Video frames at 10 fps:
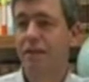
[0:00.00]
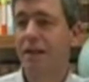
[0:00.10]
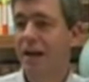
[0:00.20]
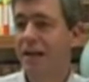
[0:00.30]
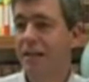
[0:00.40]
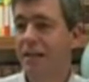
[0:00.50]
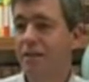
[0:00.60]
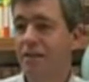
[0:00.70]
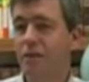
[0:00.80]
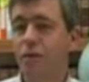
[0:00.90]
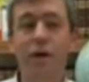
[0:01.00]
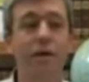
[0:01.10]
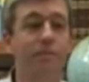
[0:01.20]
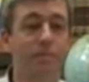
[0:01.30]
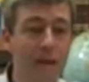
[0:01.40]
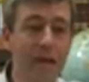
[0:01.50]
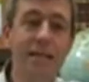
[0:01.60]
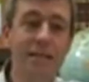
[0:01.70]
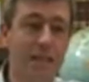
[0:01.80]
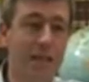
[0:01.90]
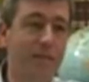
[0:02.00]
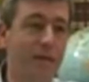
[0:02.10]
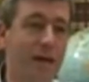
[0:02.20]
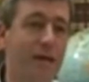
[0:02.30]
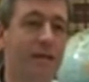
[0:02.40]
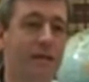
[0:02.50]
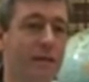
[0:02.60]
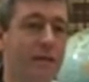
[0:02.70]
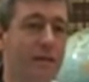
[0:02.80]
lying under what may seem like